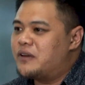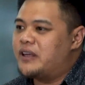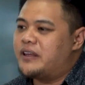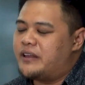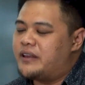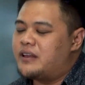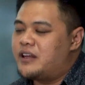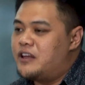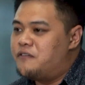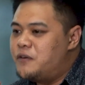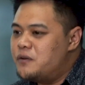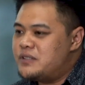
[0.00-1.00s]
Okay,
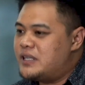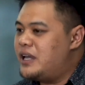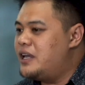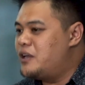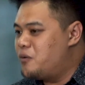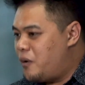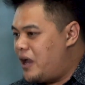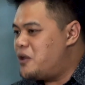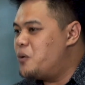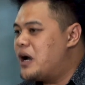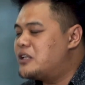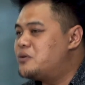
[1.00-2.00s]
if you stay in where
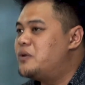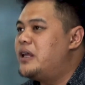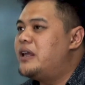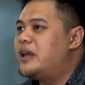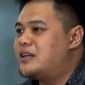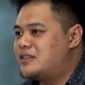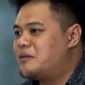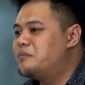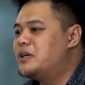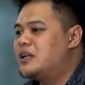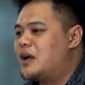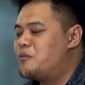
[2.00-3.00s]
you are today,
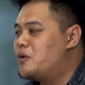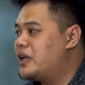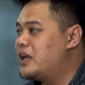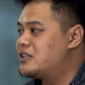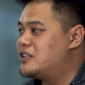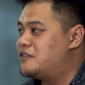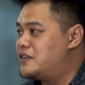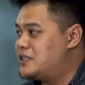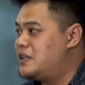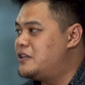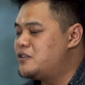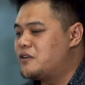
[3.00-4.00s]
example, I'm working as the
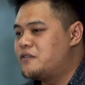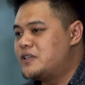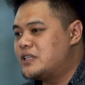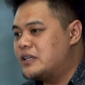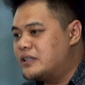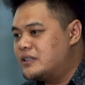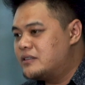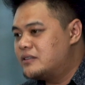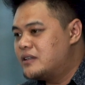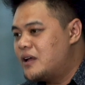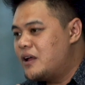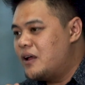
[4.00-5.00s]
facilities officer.
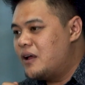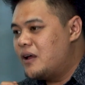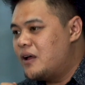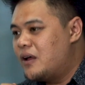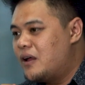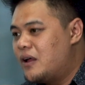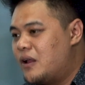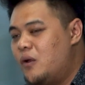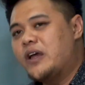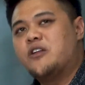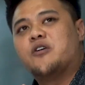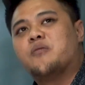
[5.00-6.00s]

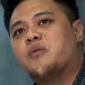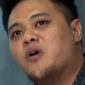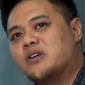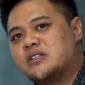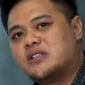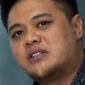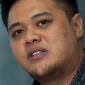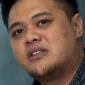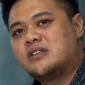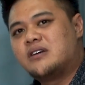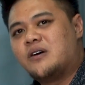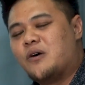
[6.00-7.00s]
Look at your boss
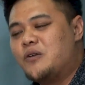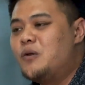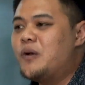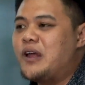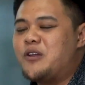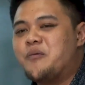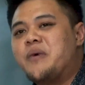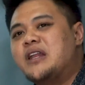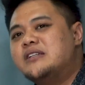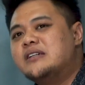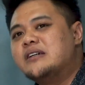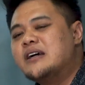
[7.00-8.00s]
or look at your
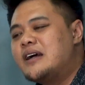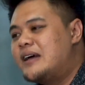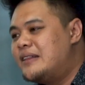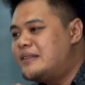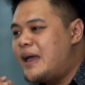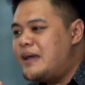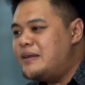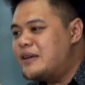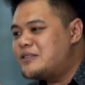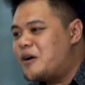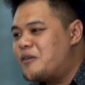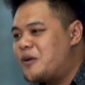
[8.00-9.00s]
manager. 10
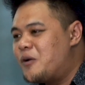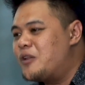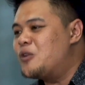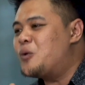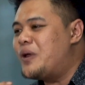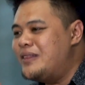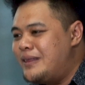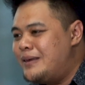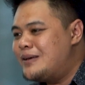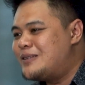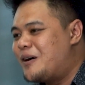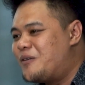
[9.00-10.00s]
years down the road, 20
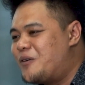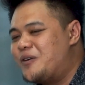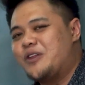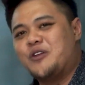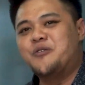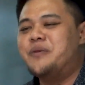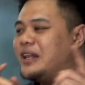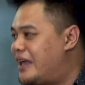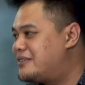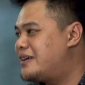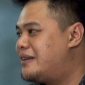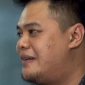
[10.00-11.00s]
years down the road, you'll be
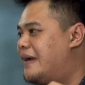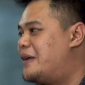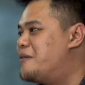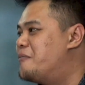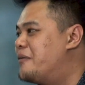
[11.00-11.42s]
exactly like him.